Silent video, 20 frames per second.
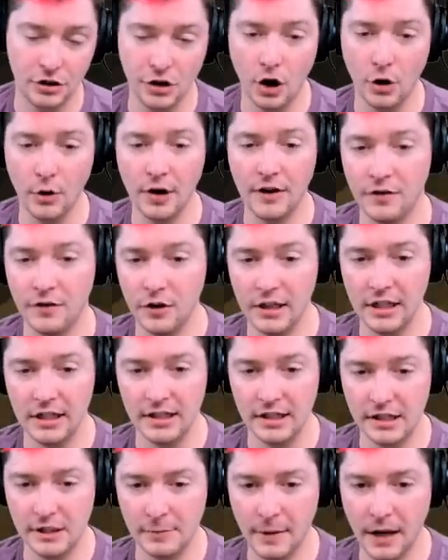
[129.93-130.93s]
So you need
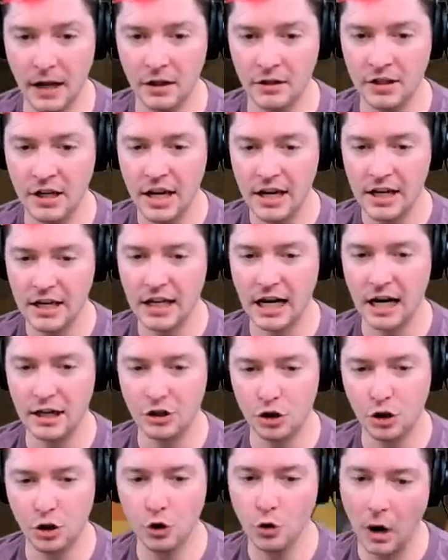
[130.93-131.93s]
to smelt, you
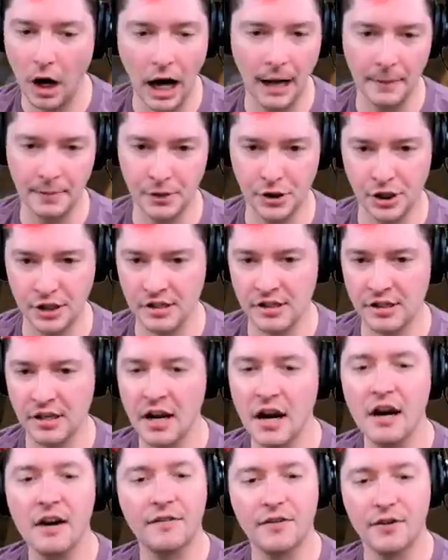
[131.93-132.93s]
got two options
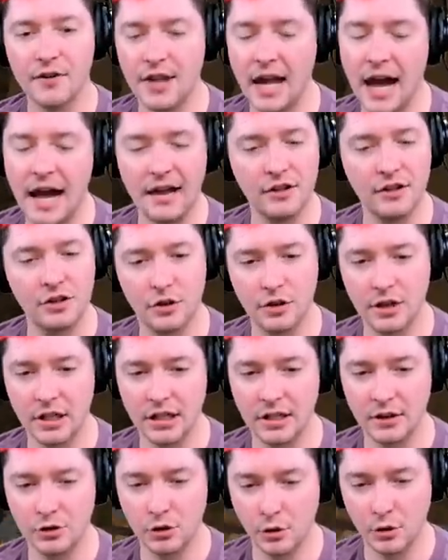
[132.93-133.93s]
for that. And so you
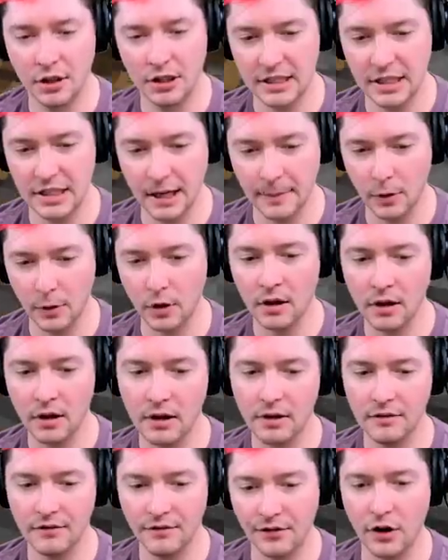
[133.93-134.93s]
can sort of double
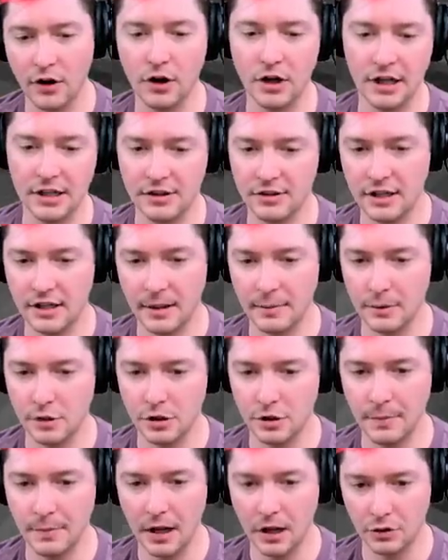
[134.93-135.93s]
furnace, double
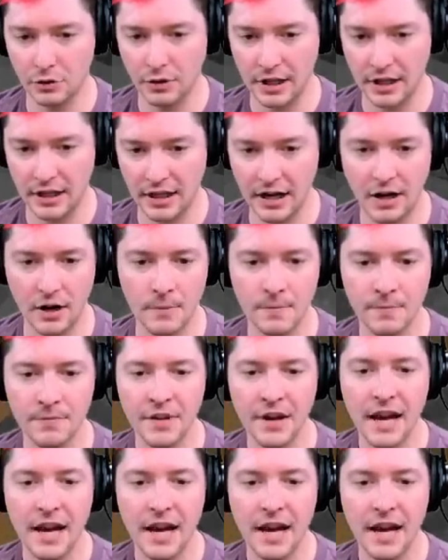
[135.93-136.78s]
smelt right there.